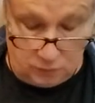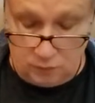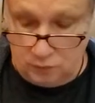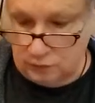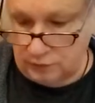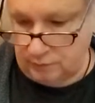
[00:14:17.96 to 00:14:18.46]

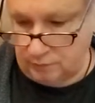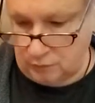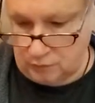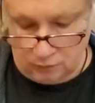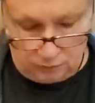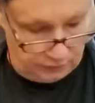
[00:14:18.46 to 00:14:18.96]
Holy
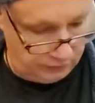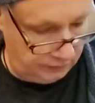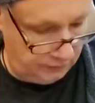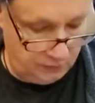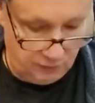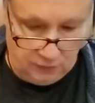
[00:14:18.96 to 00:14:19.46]
moly.
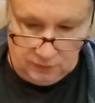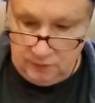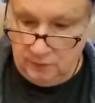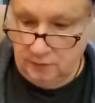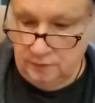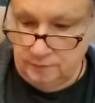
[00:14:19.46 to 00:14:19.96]

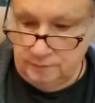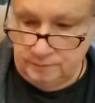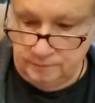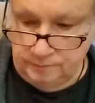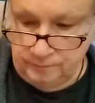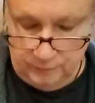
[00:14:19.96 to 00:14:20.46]

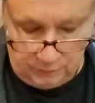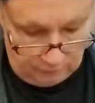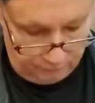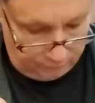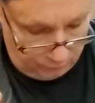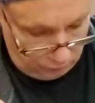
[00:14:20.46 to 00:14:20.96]
The
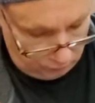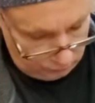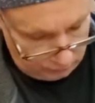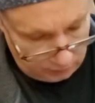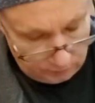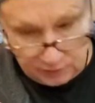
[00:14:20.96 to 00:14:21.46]
Fool
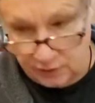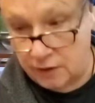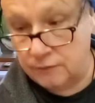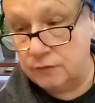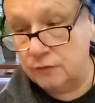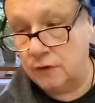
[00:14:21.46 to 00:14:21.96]
coming
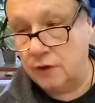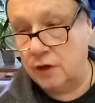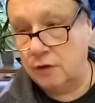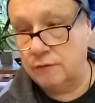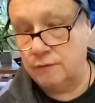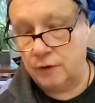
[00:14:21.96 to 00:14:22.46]
after the
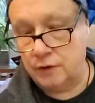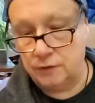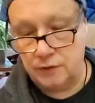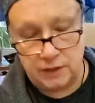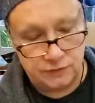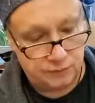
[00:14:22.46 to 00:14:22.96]
Hierophant.
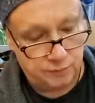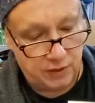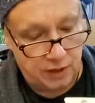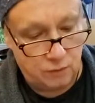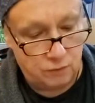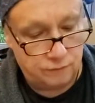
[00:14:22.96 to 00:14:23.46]
That's
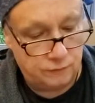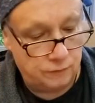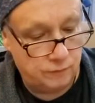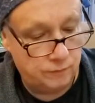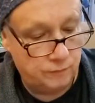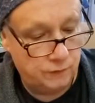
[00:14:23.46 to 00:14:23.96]
powerful.
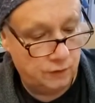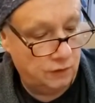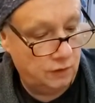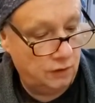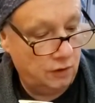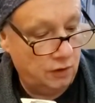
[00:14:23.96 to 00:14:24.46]

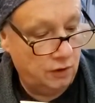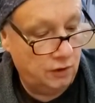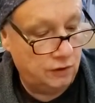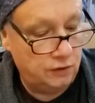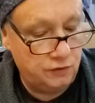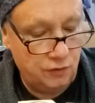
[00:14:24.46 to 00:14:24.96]

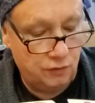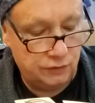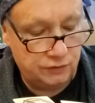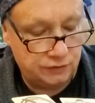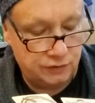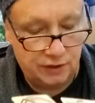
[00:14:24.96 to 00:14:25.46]
You know,
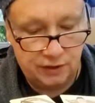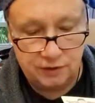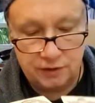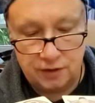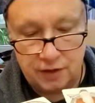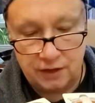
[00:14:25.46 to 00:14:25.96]
it's like
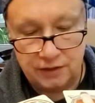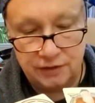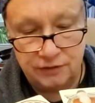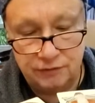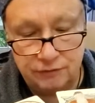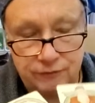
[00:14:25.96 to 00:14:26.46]
I get
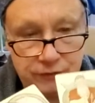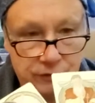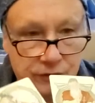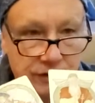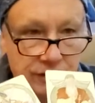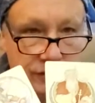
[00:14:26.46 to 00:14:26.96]
the
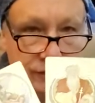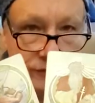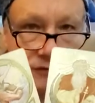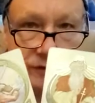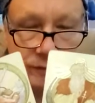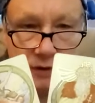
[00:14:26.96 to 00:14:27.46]
feeling here,
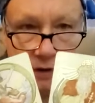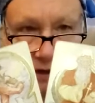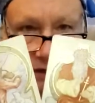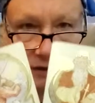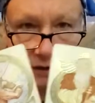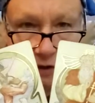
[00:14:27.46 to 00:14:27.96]

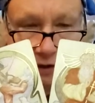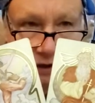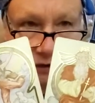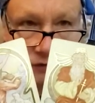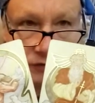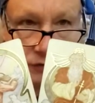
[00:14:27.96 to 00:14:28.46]
Gemini,
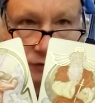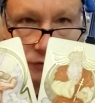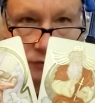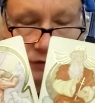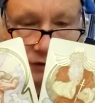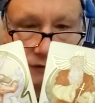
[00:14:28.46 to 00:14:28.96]

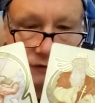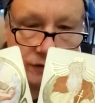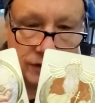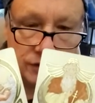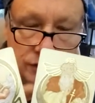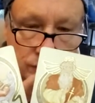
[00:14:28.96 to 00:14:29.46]
too. It's
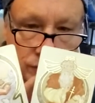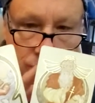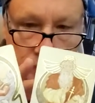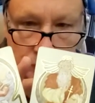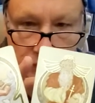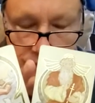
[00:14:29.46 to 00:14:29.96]
like you
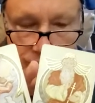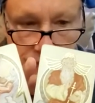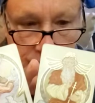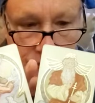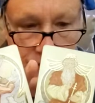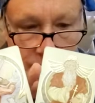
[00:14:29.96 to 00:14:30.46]
reach
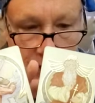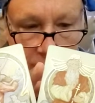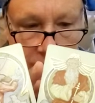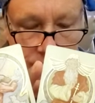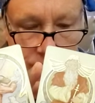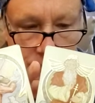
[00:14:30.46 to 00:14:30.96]
such a
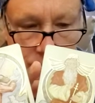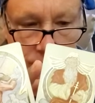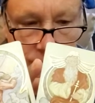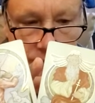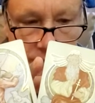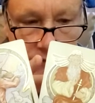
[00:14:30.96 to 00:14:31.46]
level
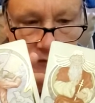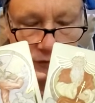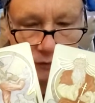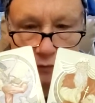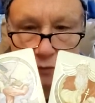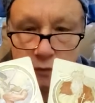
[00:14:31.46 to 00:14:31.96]
that
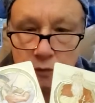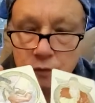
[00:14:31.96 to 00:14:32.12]
you